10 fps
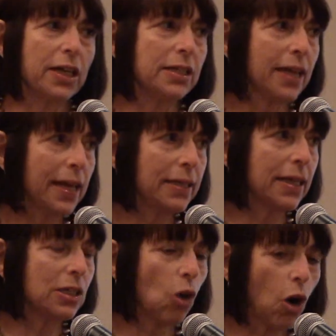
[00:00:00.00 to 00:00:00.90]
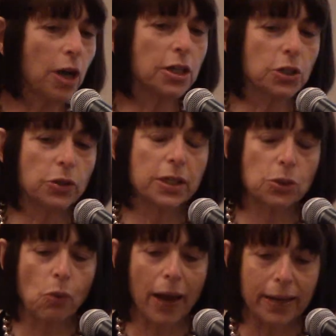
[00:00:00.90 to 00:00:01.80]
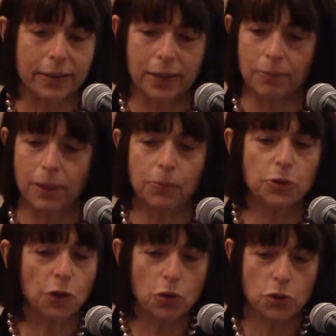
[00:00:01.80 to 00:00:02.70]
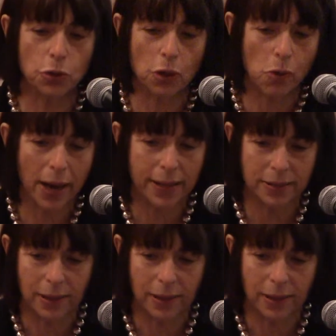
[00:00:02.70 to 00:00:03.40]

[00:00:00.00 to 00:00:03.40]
It's hard to do this right. People don't do it right.